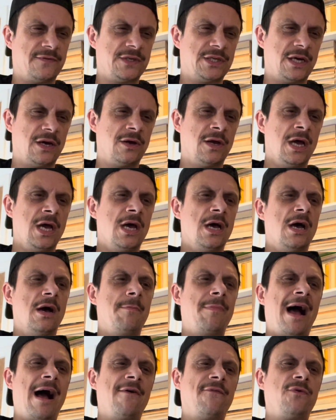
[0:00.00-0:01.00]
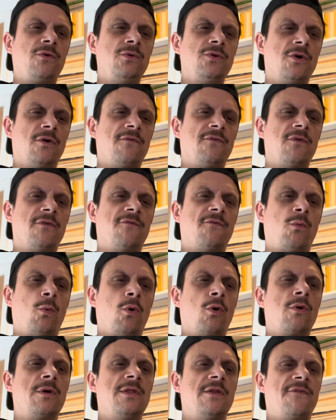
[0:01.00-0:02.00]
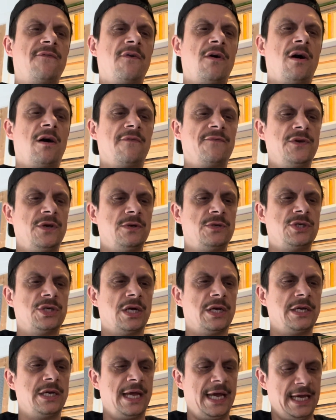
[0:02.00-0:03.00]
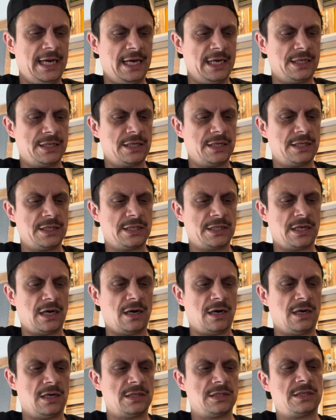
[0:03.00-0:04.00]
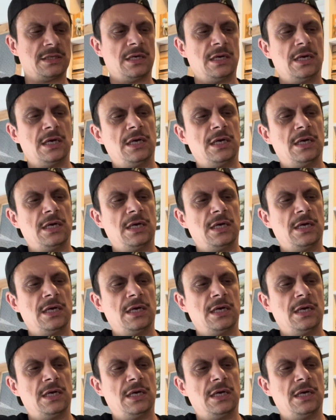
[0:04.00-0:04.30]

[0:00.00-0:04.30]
So, powerful novel of war in the far future, naked to the stars.